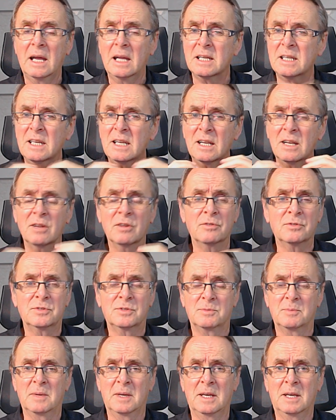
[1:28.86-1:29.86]
And he
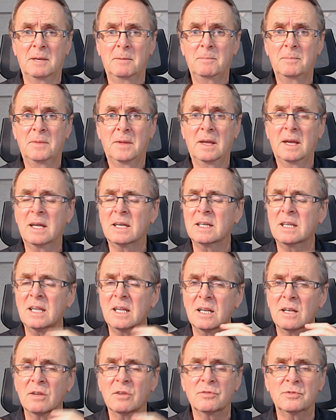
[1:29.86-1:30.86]
loves me, and
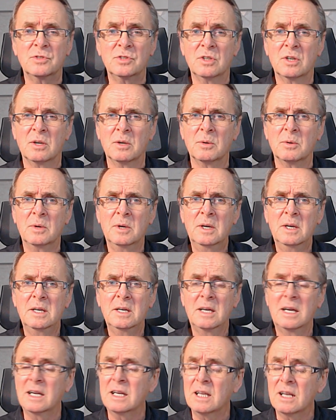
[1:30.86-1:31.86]
he loves you,
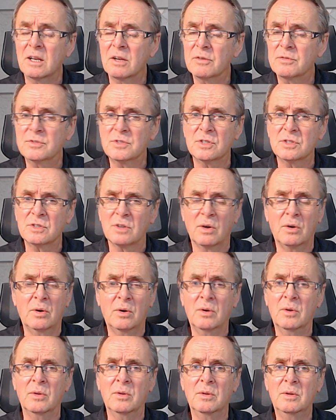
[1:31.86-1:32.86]
and he loves us
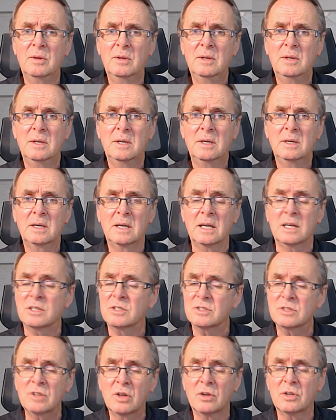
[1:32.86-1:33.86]
all. And
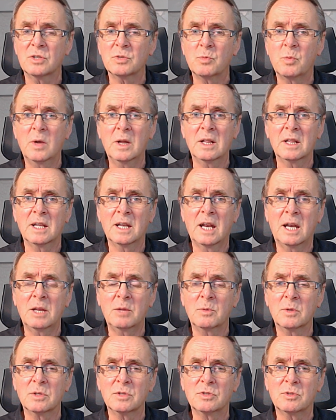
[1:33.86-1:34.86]
it's not his will that
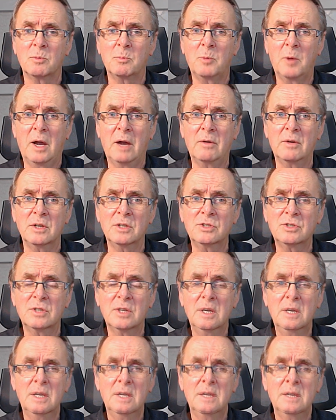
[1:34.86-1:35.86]
anyone should
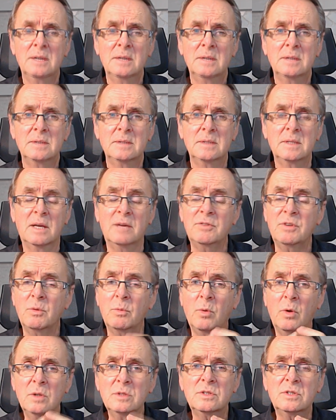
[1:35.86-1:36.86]
perish. Now, if
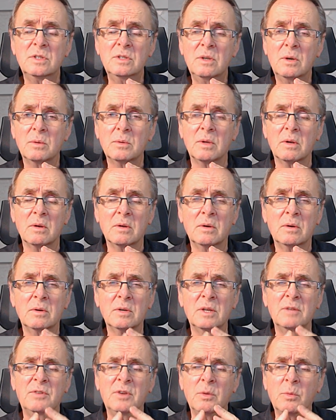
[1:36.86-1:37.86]
you want to know the
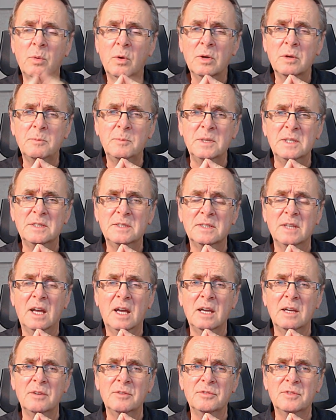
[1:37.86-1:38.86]
Lord, if you want to be
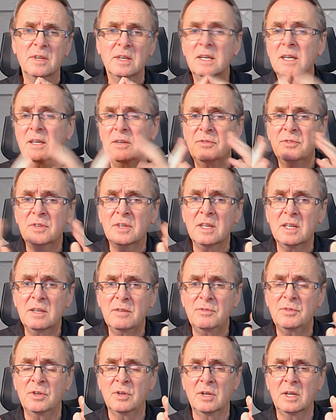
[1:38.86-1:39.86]
saved, even
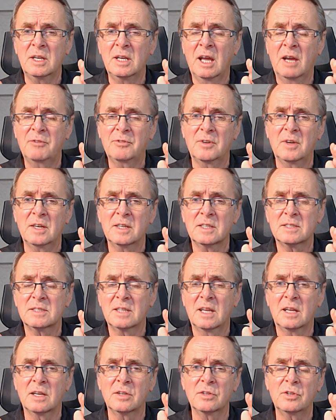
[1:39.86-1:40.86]
if you're in
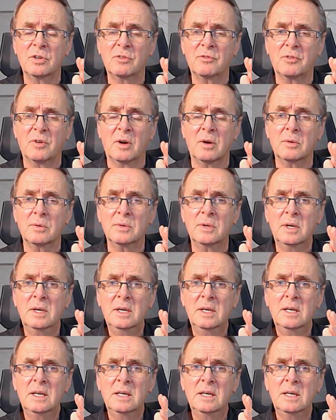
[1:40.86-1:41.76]
Afghanistan on your phone,